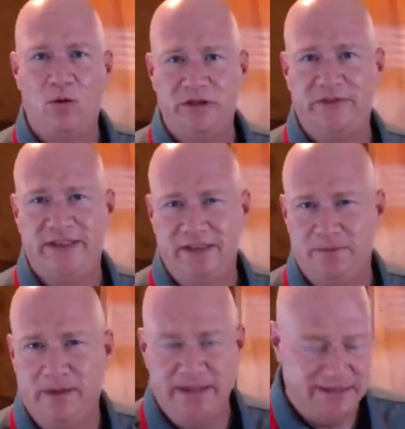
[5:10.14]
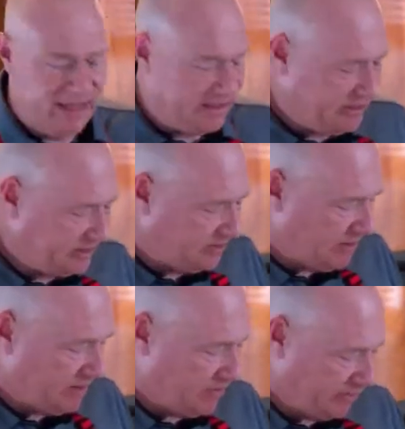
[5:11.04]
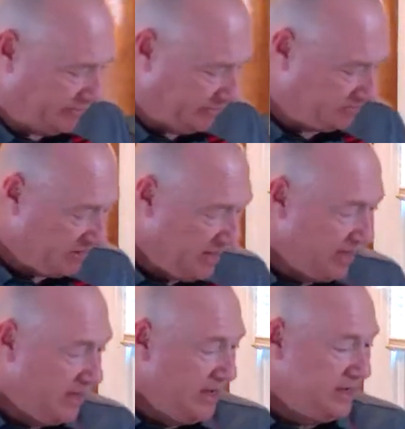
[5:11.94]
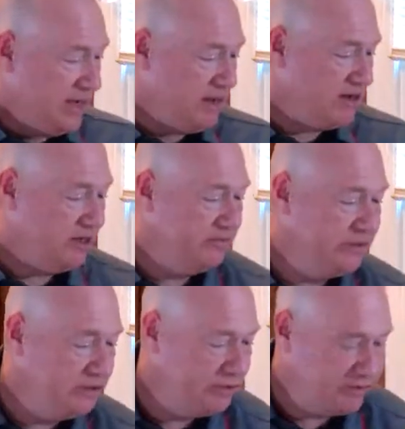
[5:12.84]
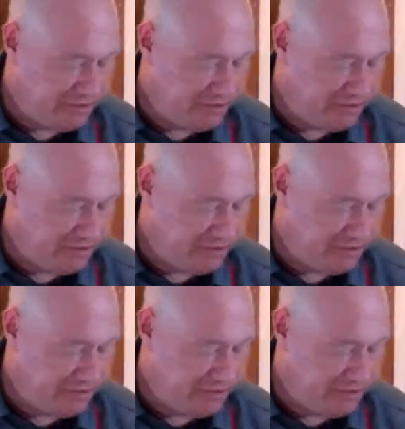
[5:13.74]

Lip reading: of each makes that just about perfect. Now comes the juicing